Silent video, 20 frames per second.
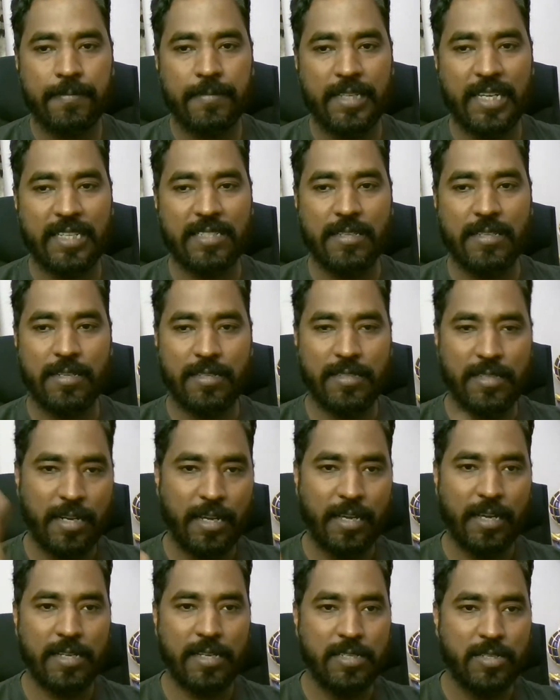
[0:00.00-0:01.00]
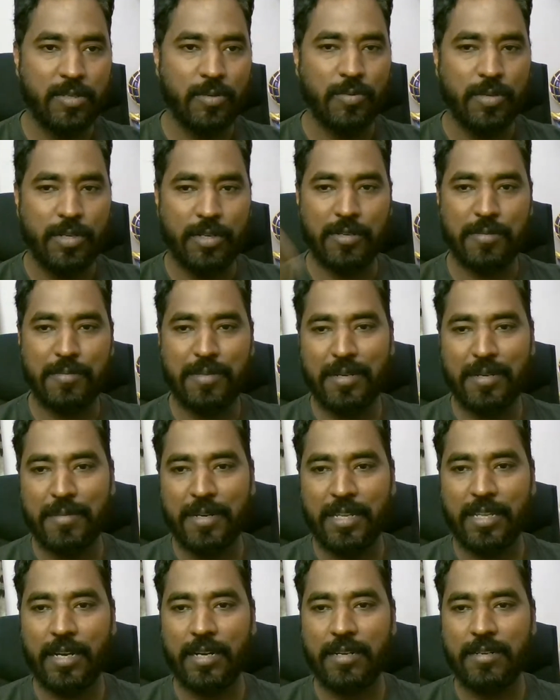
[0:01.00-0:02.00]
That's the reason I asked you, what do you mean
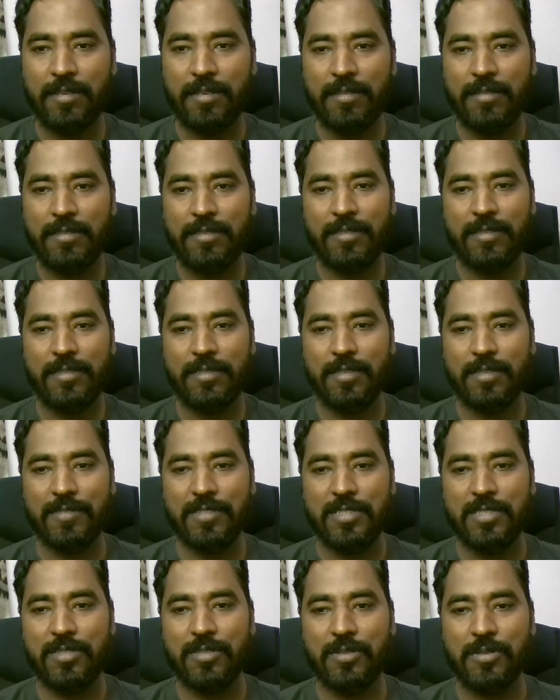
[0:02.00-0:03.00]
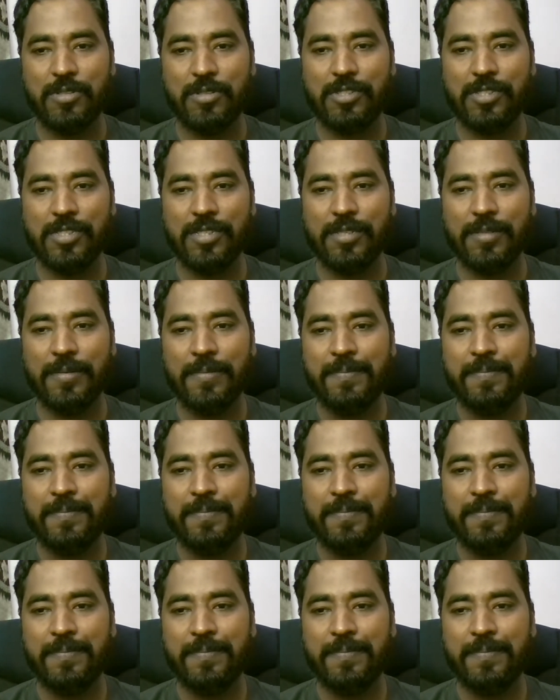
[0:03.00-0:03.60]
by that? There was no question.